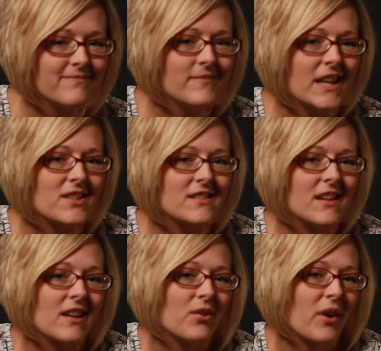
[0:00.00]
I just
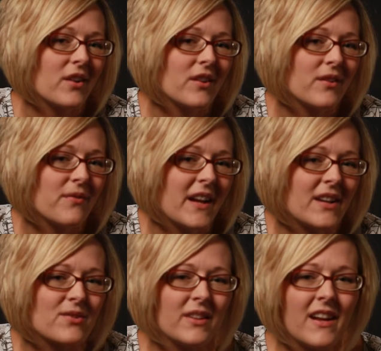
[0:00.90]
think a greater
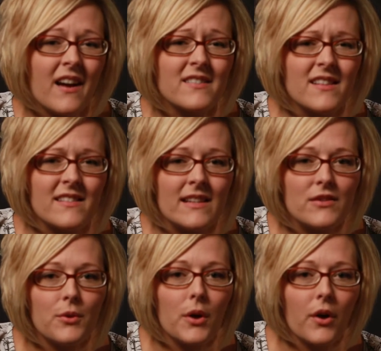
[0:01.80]
financial analysis needs
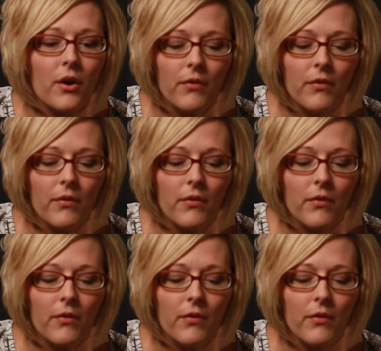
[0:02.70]
to occur